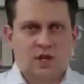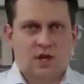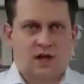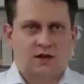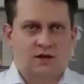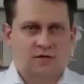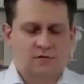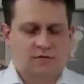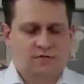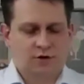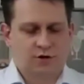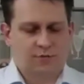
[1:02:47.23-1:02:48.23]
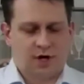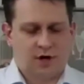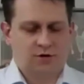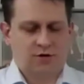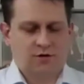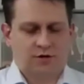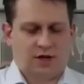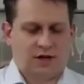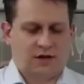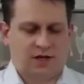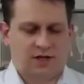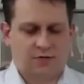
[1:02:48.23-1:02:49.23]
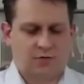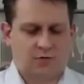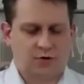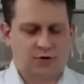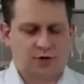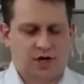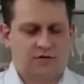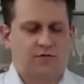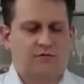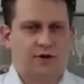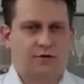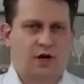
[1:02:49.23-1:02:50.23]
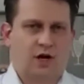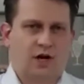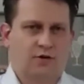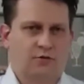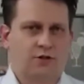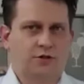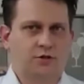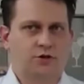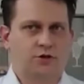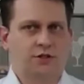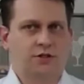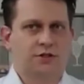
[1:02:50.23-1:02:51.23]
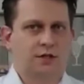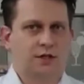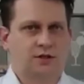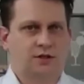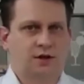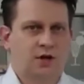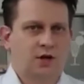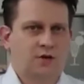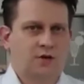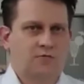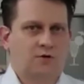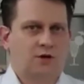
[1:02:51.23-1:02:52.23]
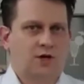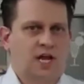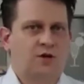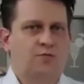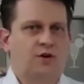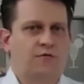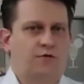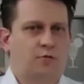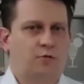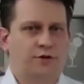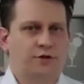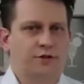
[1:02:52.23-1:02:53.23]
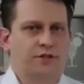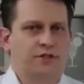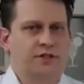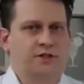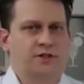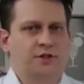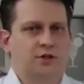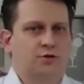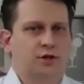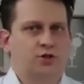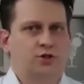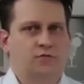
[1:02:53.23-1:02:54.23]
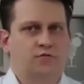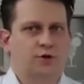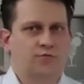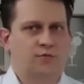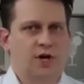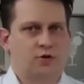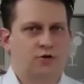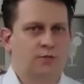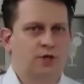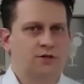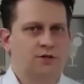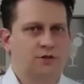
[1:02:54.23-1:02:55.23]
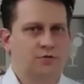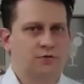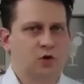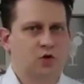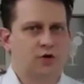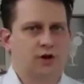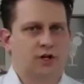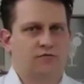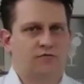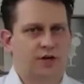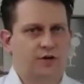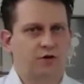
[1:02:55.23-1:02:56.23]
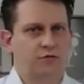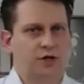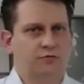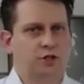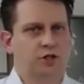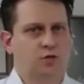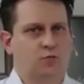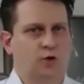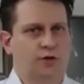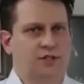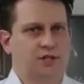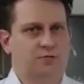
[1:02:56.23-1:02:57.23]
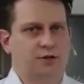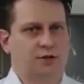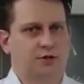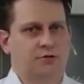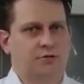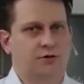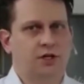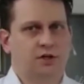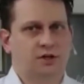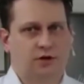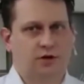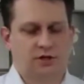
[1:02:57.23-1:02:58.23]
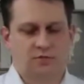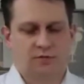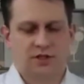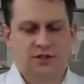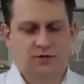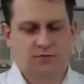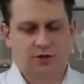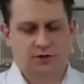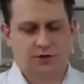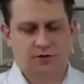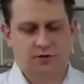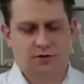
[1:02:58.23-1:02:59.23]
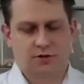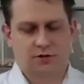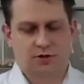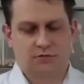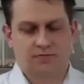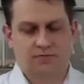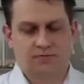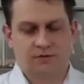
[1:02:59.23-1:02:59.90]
And for the powder, as we want to have a very high resolution scan, we're aiming for voxel sizes in the range of 1 micrometer. So we're looking at very, very small samples. So really trying to maximize the resolution.